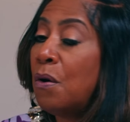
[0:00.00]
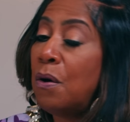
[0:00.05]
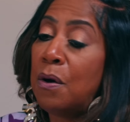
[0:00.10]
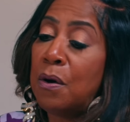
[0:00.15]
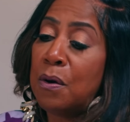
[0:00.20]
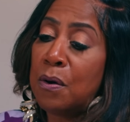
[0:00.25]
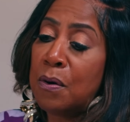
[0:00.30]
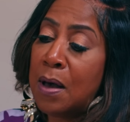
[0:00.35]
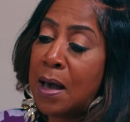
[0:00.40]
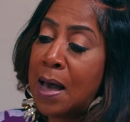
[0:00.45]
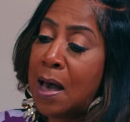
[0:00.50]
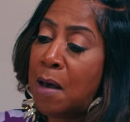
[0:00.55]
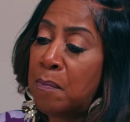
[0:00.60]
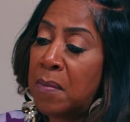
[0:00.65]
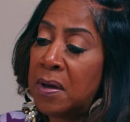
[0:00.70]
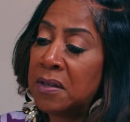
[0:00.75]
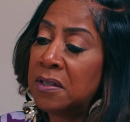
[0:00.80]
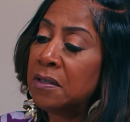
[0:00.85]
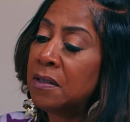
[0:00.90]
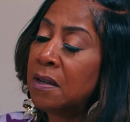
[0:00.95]
Oh, how
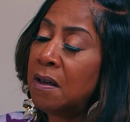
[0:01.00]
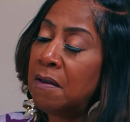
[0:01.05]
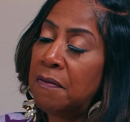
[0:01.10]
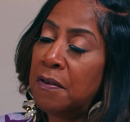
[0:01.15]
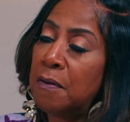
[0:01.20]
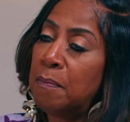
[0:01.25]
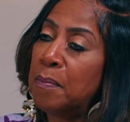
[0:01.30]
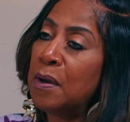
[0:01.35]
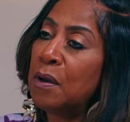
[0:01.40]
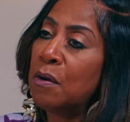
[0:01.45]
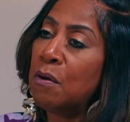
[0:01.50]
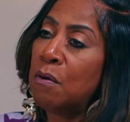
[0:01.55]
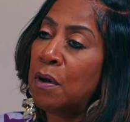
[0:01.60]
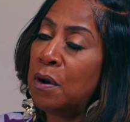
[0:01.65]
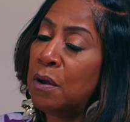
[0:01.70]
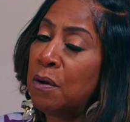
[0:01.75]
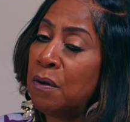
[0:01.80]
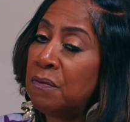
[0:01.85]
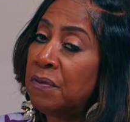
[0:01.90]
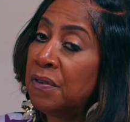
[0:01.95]
much stuff have been
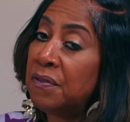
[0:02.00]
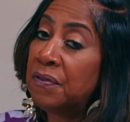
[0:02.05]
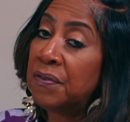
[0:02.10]
going on for